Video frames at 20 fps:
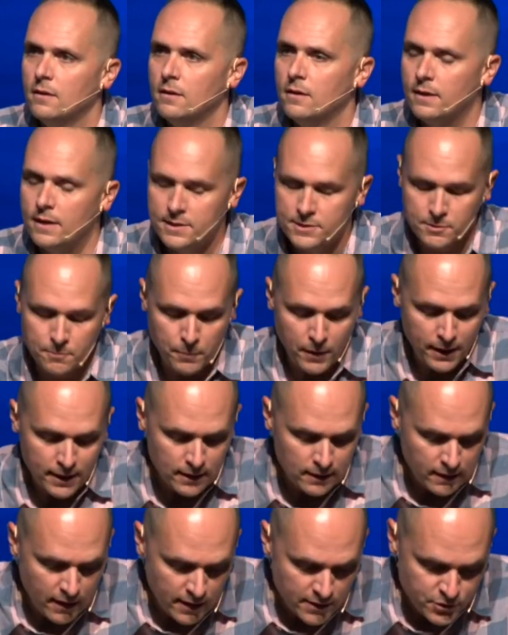And as a
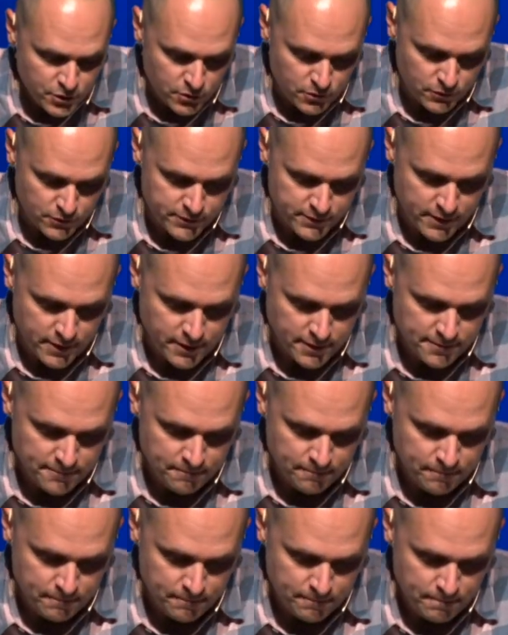biological son
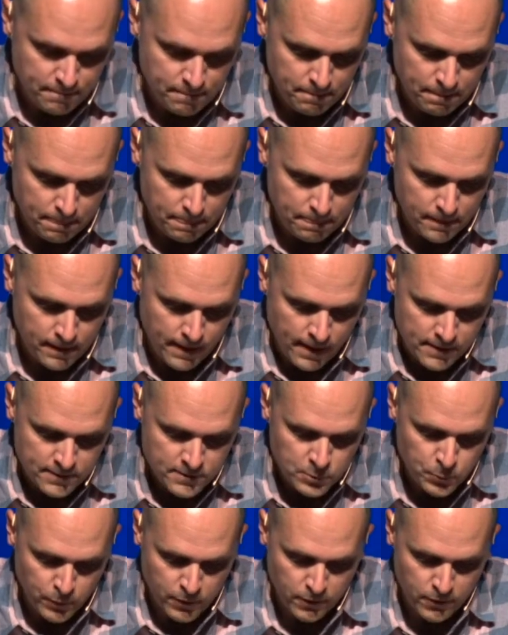and a
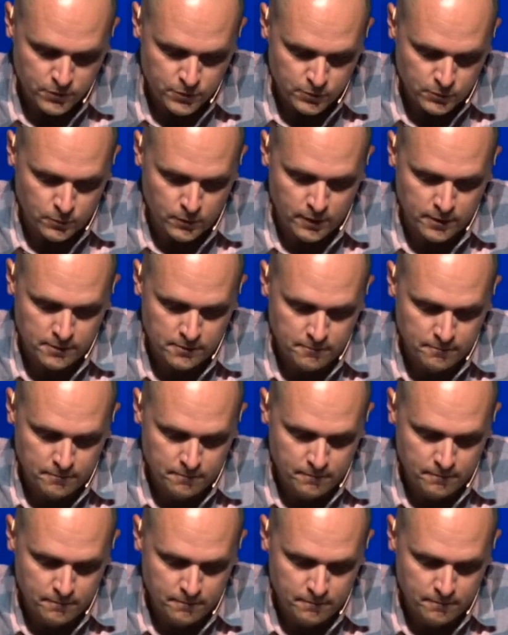spiritual one,